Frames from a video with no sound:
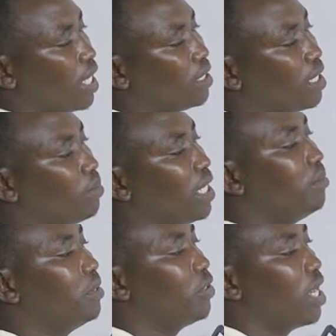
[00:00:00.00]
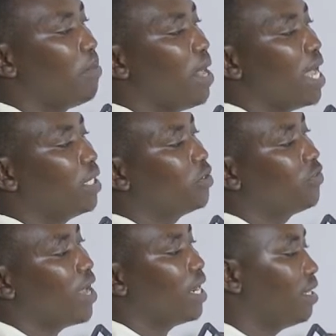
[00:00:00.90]
Sometimes you can be asked
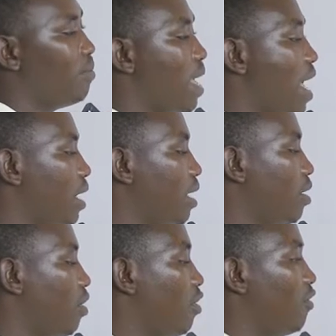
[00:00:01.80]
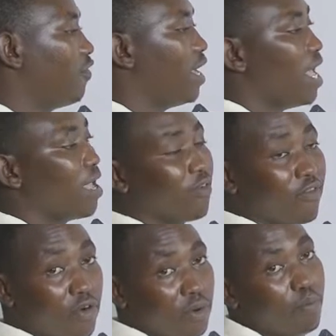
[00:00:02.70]
to find the bearing of A
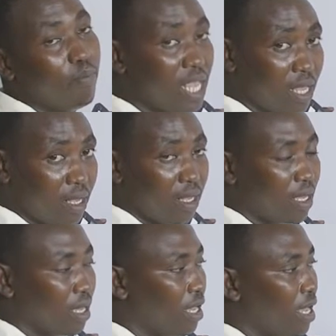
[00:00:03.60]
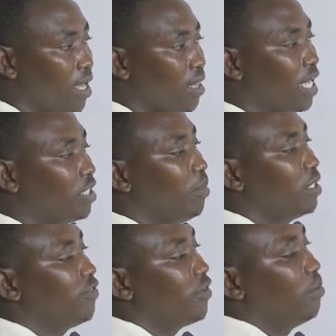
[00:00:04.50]
from B. That
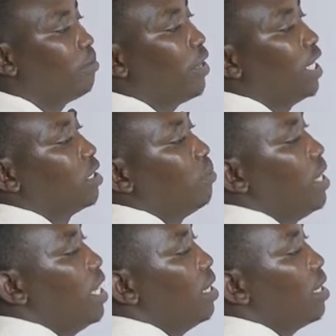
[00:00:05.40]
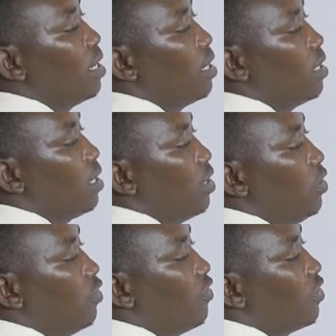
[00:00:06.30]
means from point B,
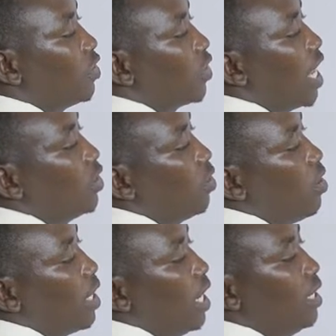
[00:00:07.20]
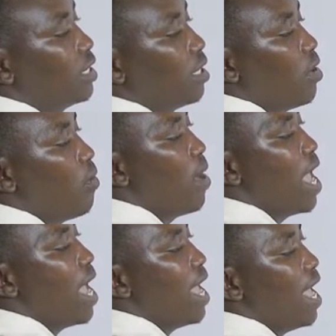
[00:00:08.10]
you try to locate
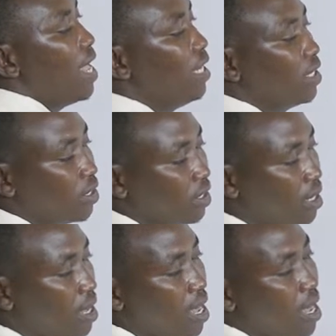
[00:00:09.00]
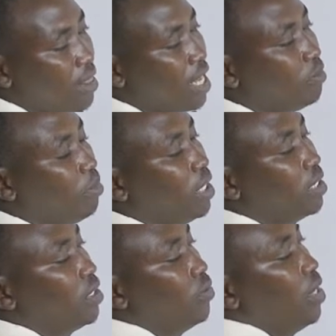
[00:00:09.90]
where A is, and that
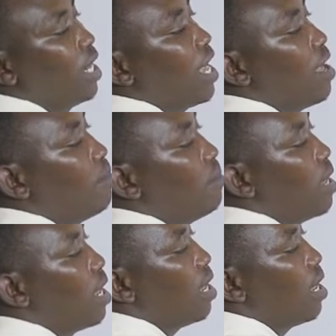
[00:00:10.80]
means you will come